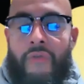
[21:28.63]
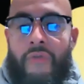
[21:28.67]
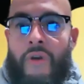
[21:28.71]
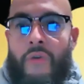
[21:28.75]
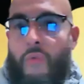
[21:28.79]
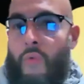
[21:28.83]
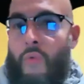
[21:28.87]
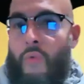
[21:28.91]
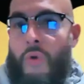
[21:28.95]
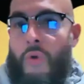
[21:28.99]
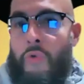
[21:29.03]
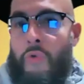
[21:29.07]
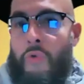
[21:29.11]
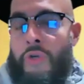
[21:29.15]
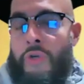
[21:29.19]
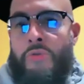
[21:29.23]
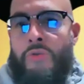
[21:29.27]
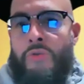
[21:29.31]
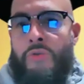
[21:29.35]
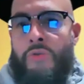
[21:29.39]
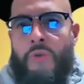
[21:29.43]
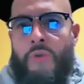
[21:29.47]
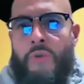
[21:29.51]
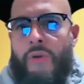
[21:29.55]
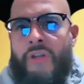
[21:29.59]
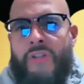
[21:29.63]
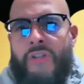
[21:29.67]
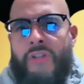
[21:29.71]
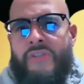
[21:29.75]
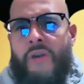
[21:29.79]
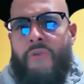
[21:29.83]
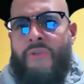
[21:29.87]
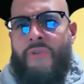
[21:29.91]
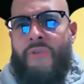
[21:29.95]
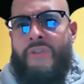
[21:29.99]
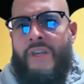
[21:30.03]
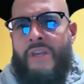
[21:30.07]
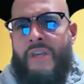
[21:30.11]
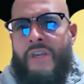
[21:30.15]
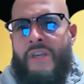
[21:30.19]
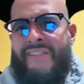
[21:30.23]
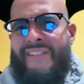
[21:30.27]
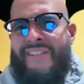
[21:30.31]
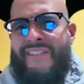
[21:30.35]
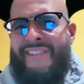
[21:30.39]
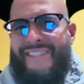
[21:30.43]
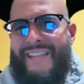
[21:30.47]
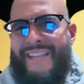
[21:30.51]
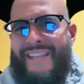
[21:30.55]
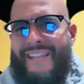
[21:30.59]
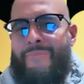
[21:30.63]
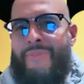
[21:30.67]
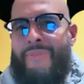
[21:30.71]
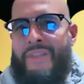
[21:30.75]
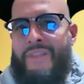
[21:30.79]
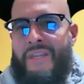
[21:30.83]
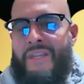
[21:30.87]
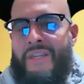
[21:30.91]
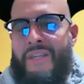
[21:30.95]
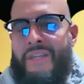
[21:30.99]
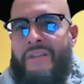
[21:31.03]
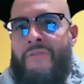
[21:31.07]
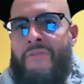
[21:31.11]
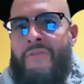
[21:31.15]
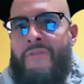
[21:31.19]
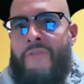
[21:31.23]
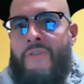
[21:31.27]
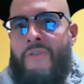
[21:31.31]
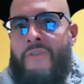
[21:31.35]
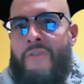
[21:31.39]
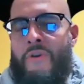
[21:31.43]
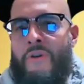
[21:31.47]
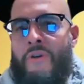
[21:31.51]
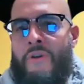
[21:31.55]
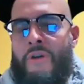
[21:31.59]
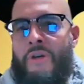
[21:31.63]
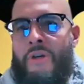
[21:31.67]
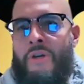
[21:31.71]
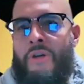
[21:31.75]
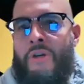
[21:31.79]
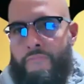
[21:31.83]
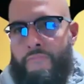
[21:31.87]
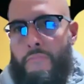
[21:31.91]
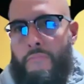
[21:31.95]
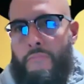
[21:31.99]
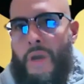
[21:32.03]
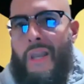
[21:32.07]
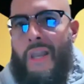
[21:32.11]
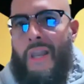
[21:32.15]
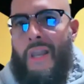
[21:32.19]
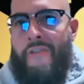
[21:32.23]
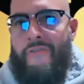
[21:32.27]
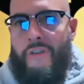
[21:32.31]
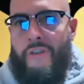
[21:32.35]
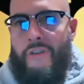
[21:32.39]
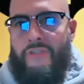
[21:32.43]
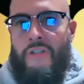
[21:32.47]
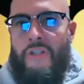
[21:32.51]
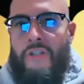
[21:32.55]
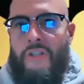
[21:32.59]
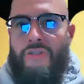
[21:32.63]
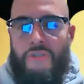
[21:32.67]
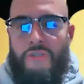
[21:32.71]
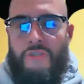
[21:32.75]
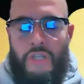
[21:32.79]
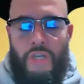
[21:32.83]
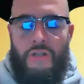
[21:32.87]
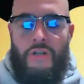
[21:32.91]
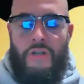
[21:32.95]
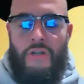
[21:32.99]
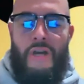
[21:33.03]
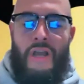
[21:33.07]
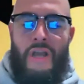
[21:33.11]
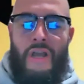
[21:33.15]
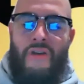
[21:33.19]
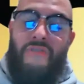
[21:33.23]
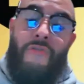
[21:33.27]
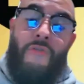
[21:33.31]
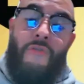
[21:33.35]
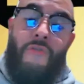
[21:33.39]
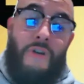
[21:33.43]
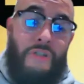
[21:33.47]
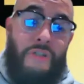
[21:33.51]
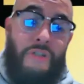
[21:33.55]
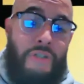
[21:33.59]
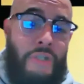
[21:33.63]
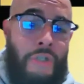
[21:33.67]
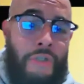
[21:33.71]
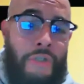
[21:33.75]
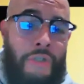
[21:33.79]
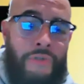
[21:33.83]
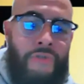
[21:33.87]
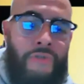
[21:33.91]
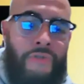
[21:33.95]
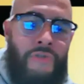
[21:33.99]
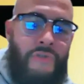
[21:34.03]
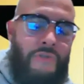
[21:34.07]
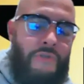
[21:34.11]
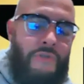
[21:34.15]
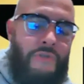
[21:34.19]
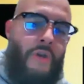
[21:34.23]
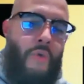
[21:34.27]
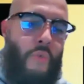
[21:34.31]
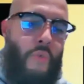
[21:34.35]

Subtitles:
what we do. Because I would say it's the same thing for my life as an educator now for adults.